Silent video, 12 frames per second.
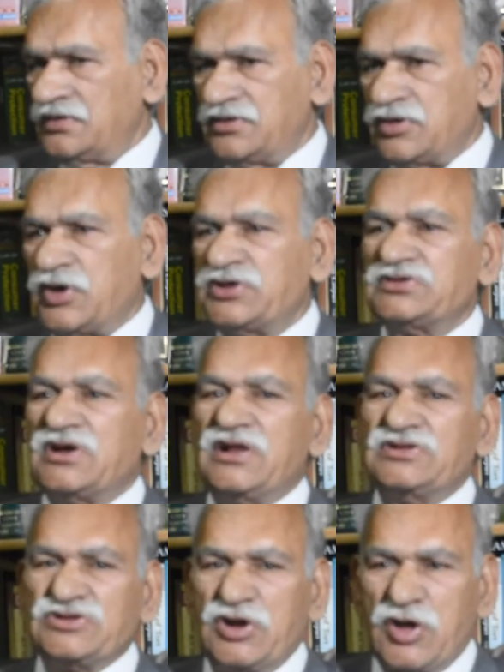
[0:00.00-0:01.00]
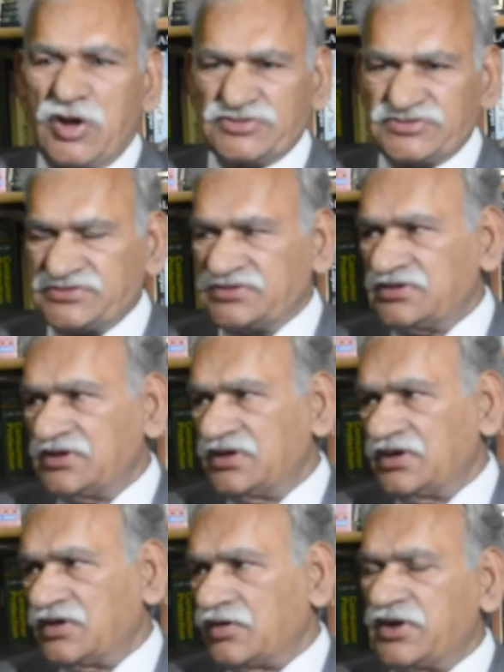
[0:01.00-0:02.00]
the original is lost,
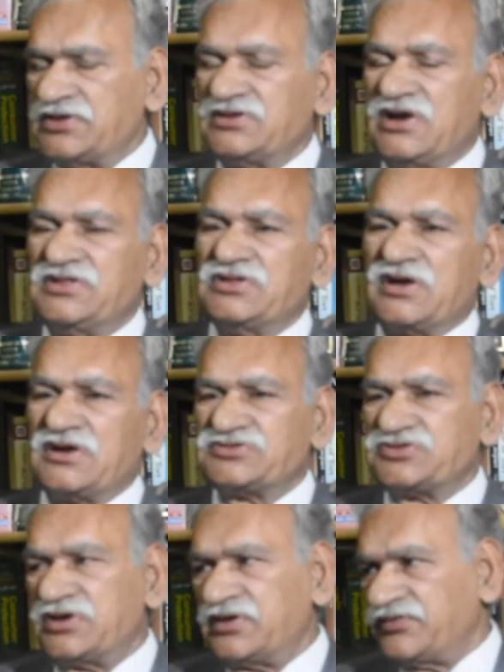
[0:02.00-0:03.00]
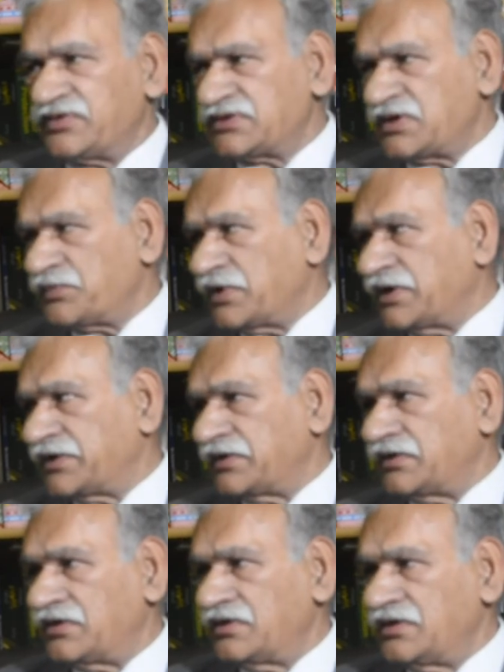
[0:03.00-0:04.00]
original in the custody of other party,
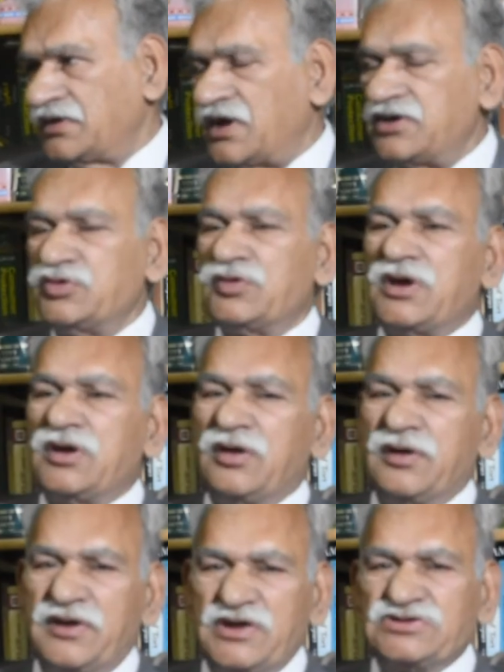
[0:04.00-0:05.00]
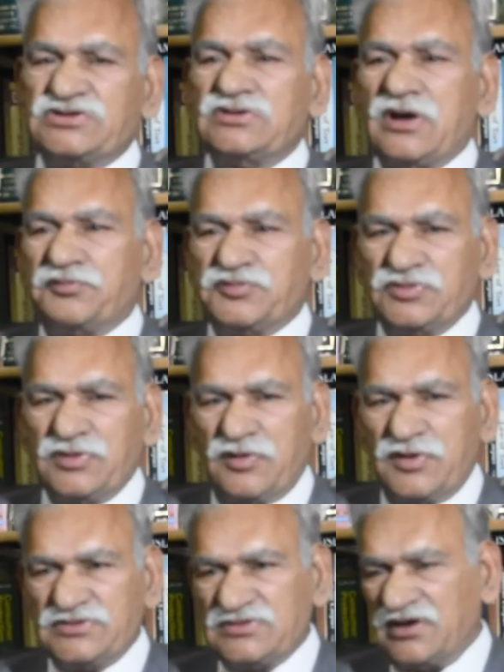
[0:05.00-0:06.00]
and you cannot reach up to the
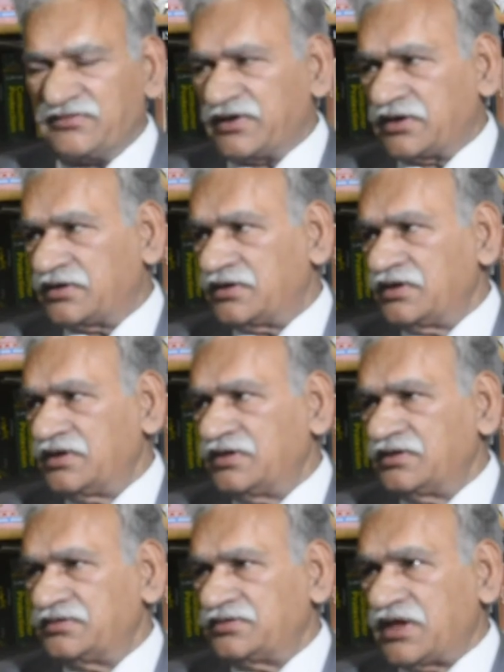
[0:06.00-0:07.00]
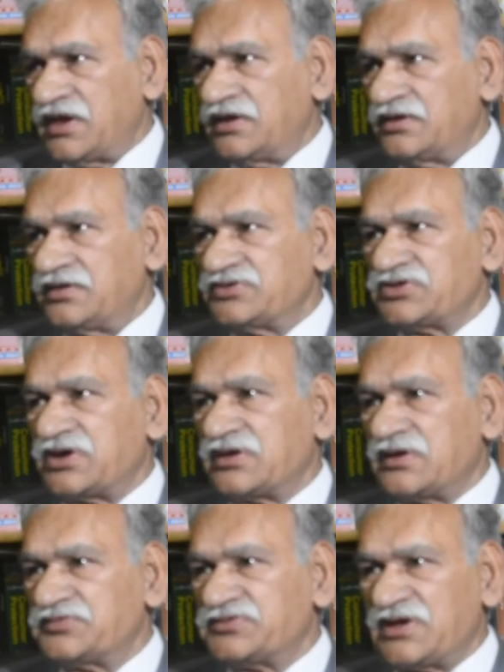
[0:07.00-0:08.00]
original one, then the
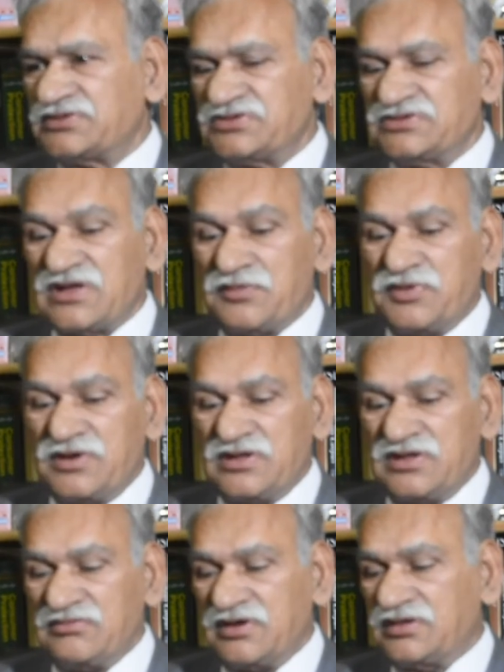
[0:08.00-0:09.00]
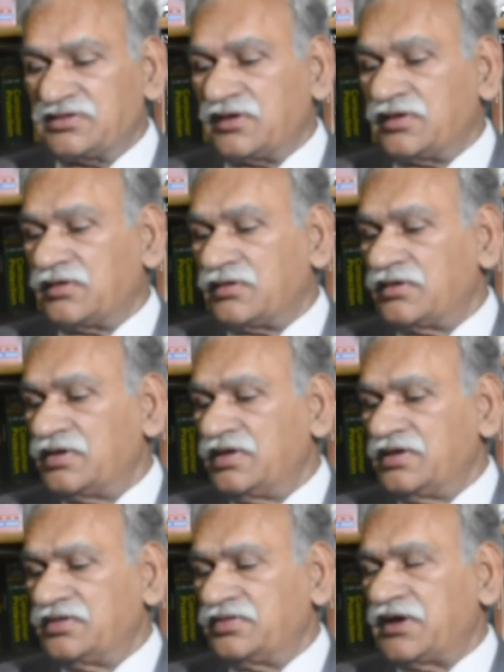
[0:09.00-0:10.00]
circumstances have been given in the law
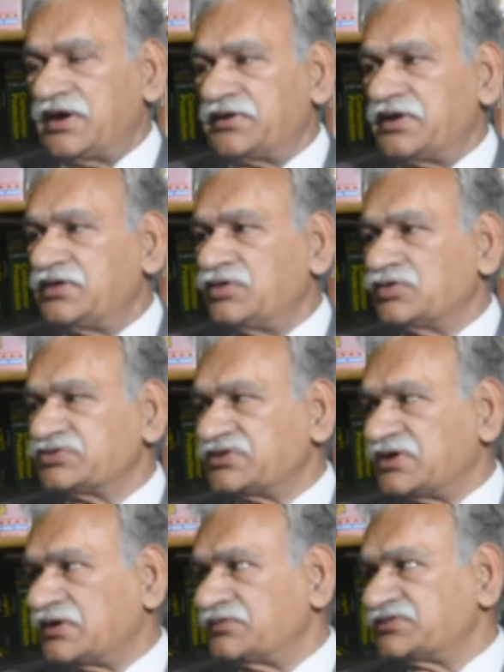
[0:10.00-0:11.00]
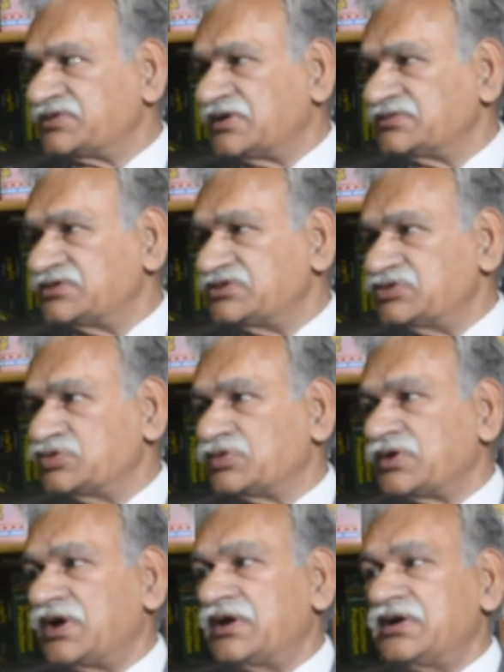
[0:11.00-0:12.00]
that in those circumstances you
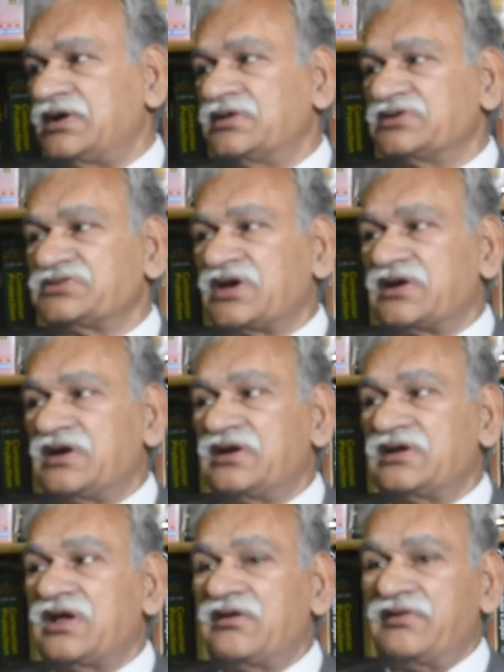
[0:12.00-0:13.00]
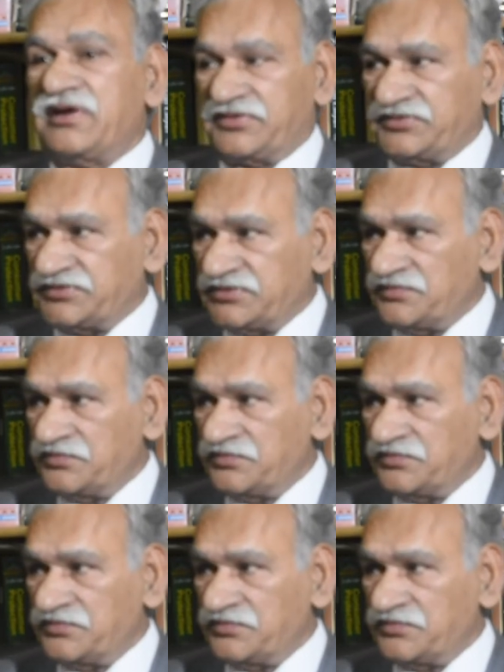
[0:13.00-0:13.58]
can read the secondary evidence.